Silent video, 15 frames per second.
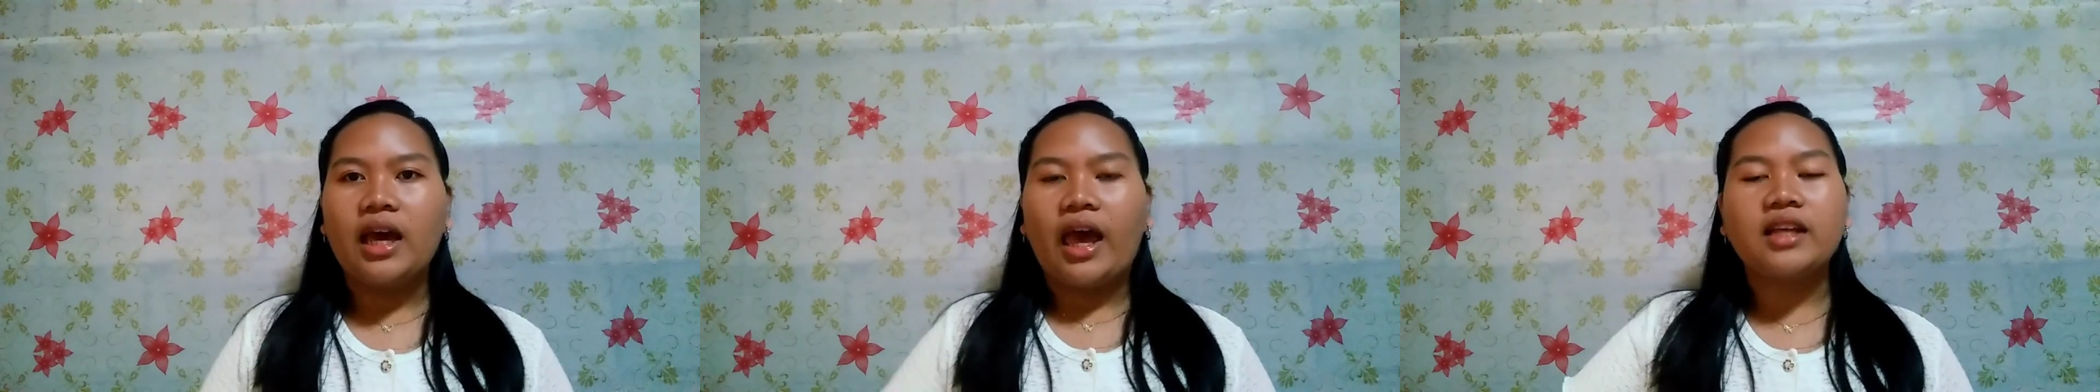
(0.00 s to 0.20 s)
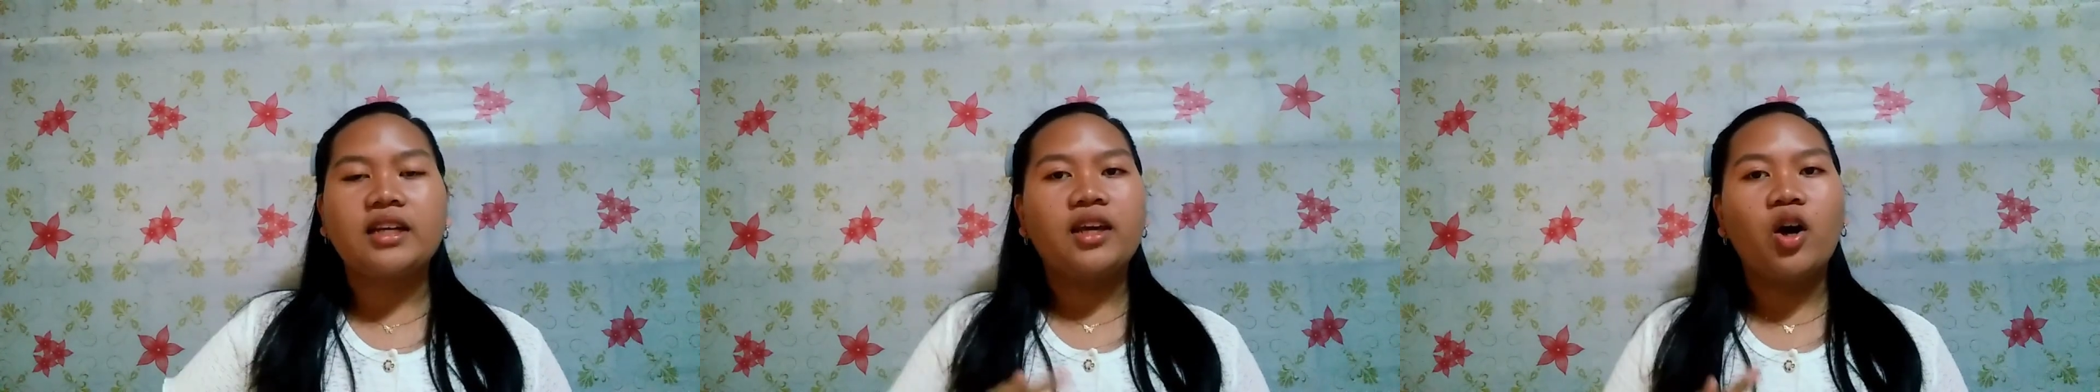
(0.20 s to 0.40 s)

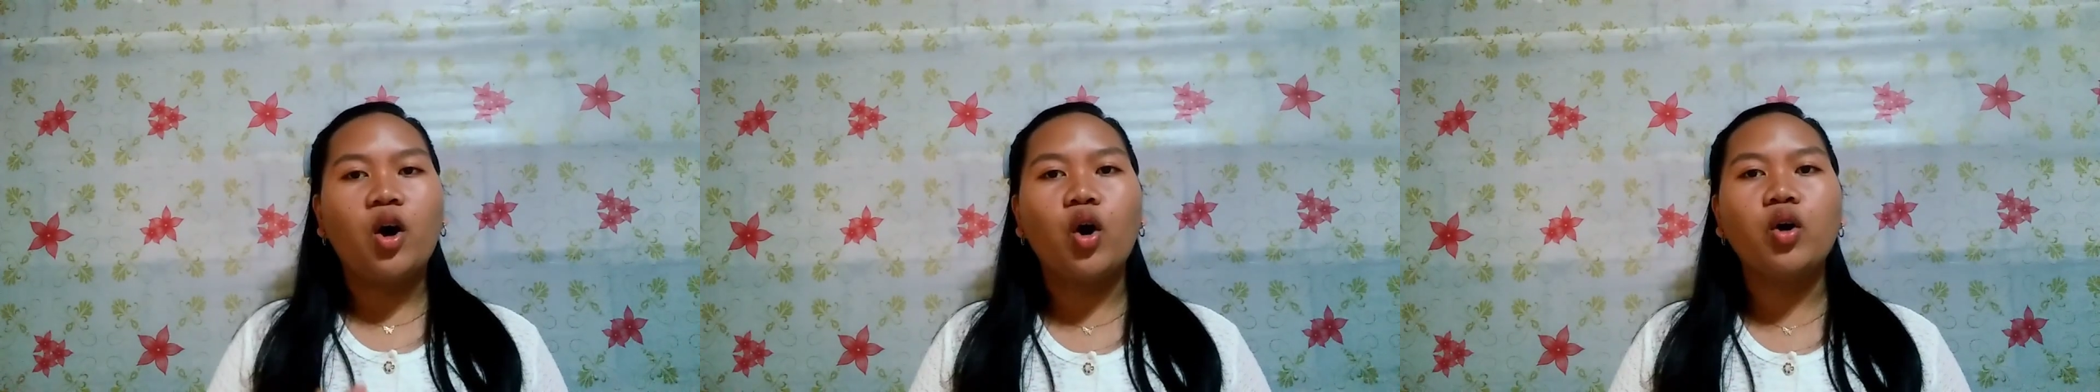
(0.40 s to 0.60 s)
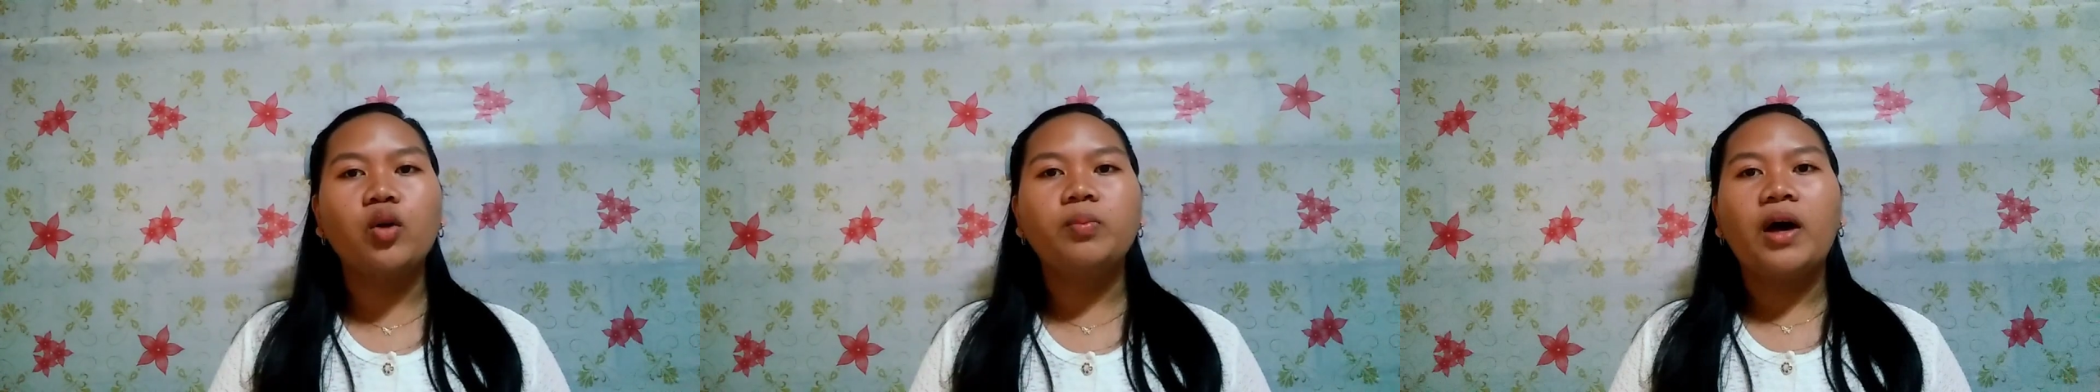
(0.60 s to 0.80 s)
And I
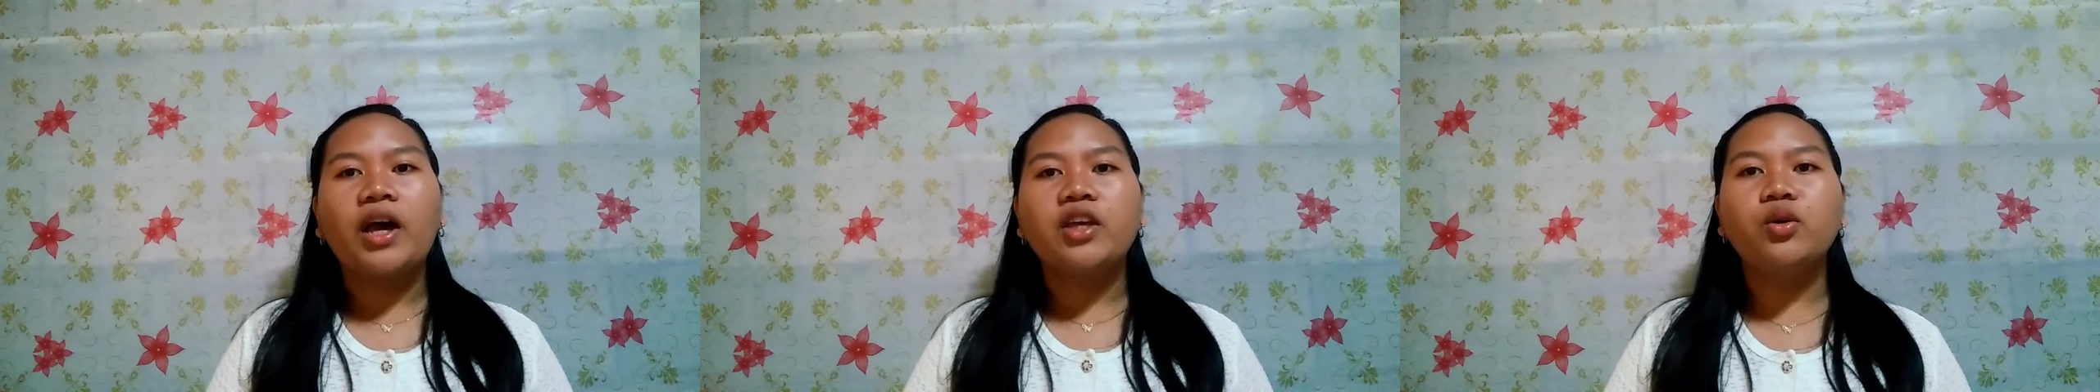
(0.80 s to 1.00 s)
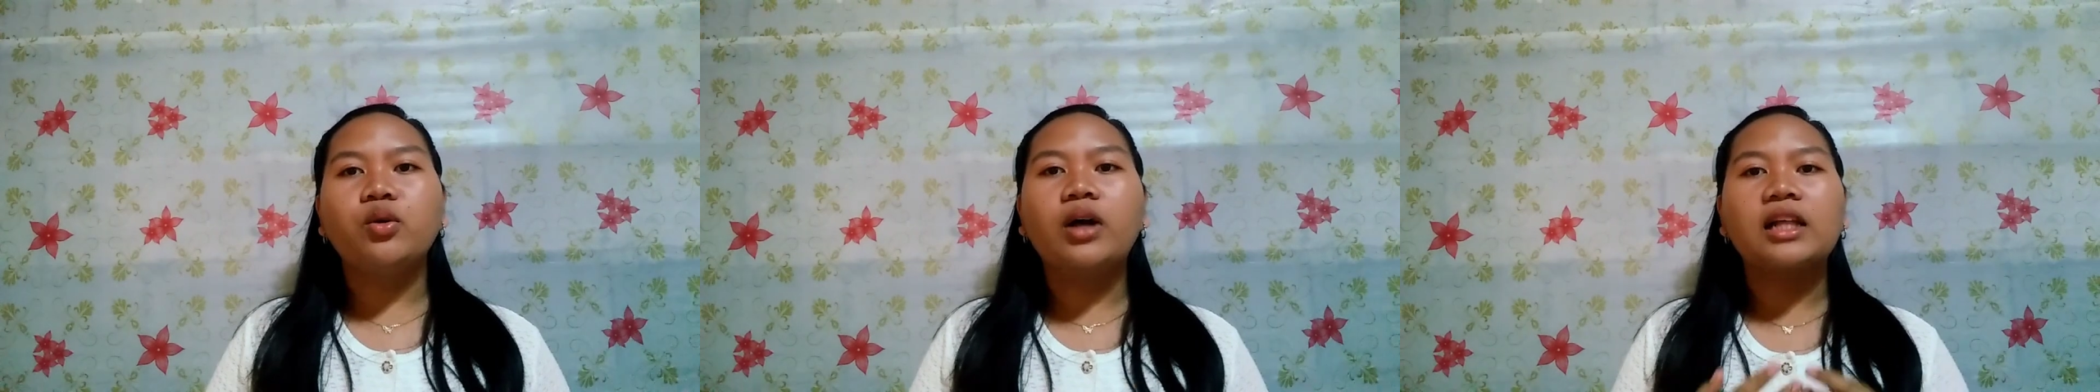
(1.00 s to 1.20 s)
hope
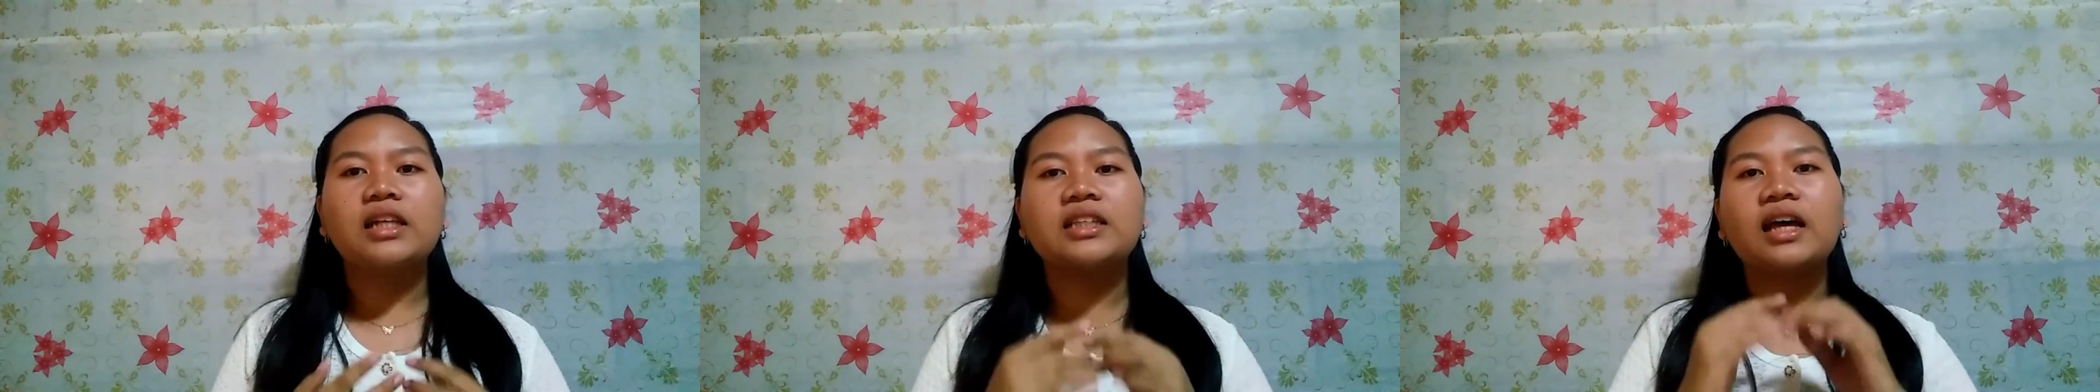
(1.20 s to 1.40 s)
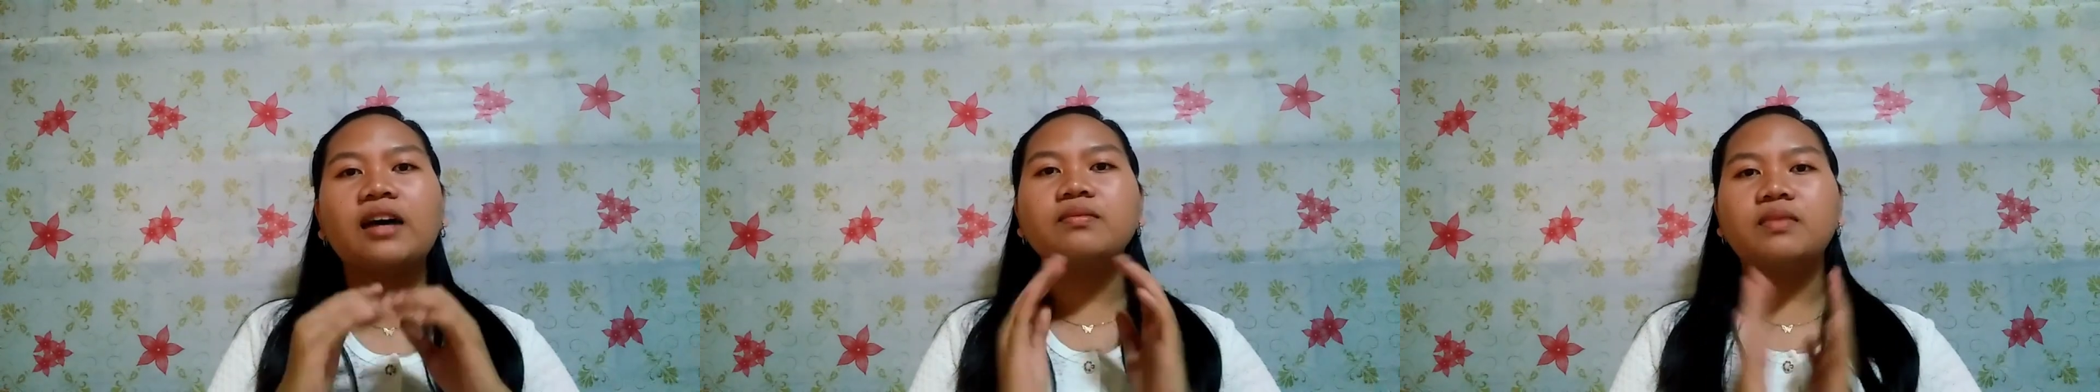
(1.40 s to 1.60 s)
you
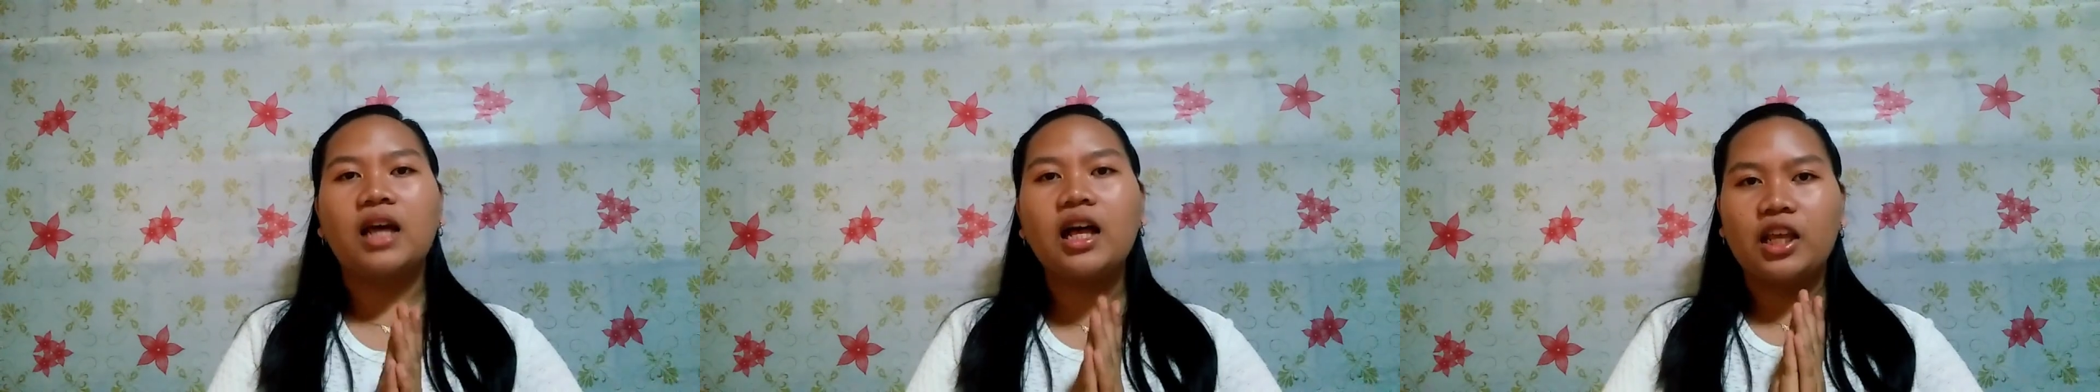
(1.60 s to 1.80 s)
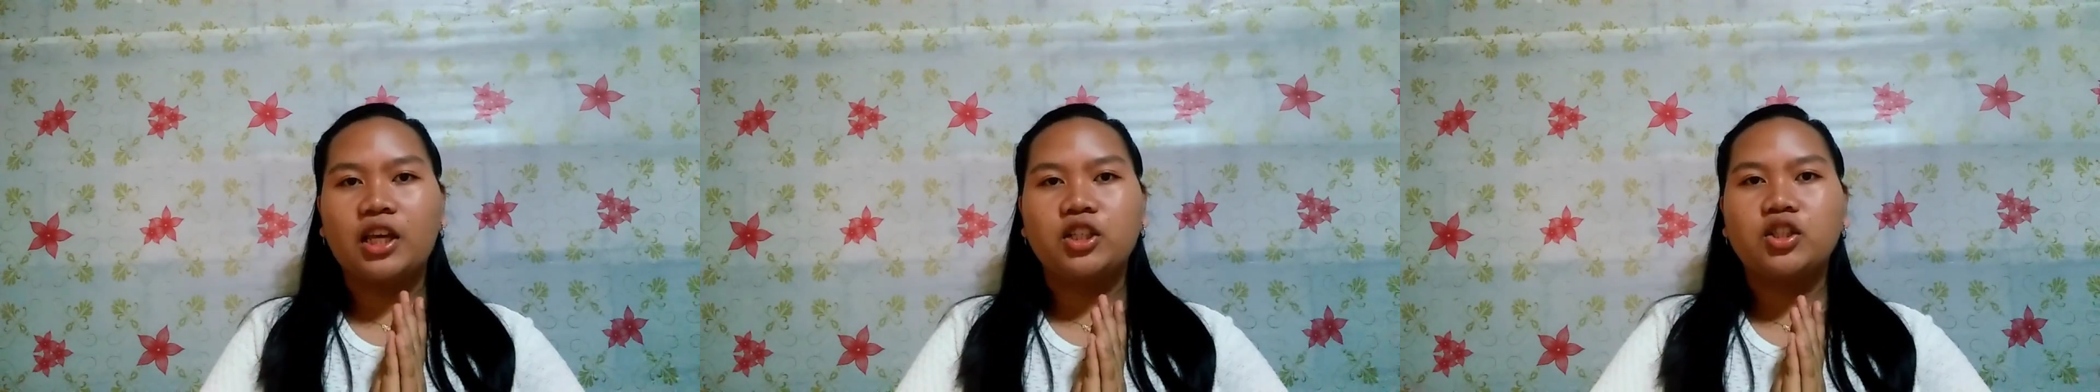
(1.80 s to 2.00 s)
got some
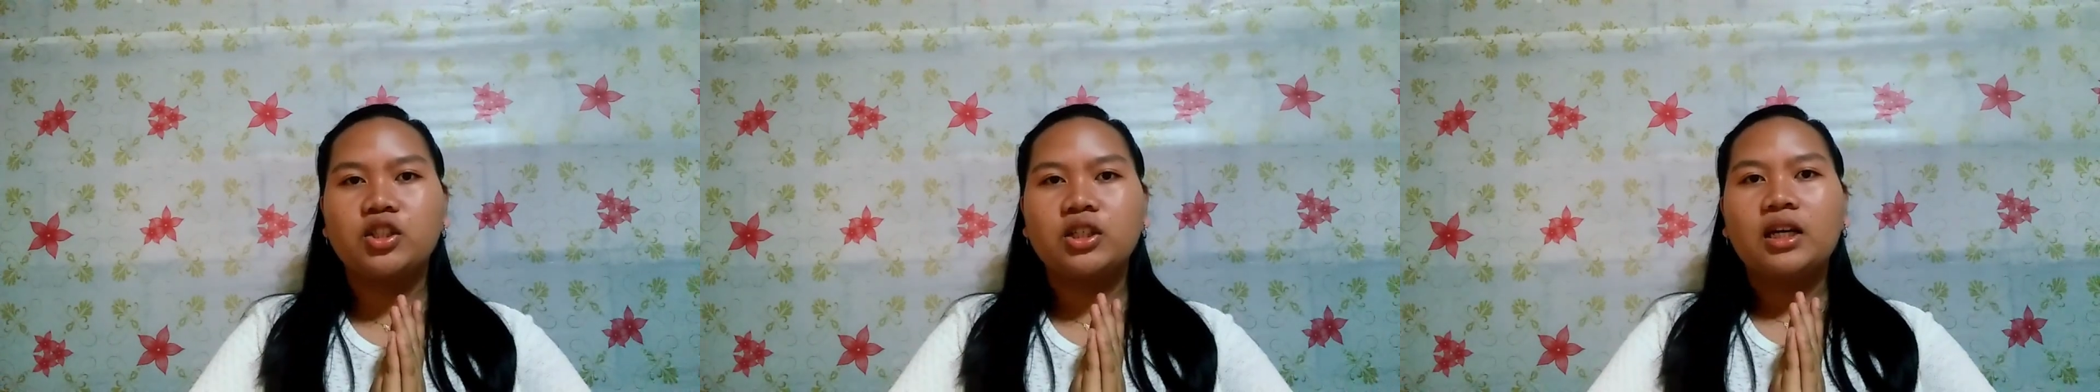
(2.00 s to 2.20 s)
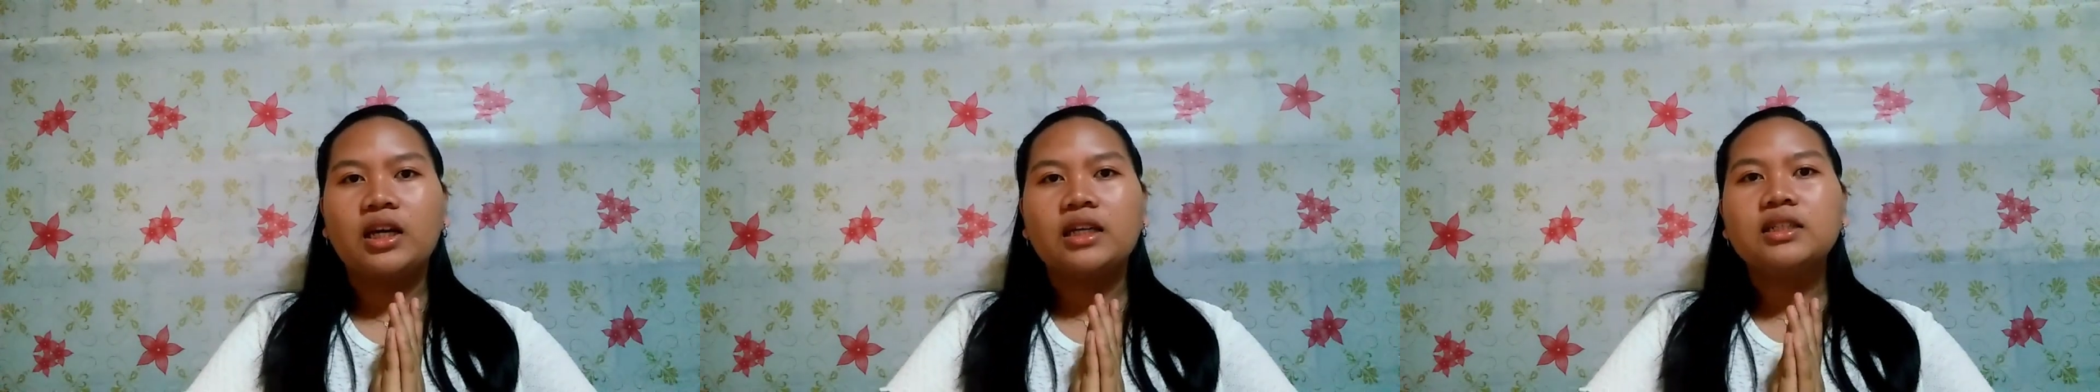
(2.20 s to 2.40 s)
knowledge.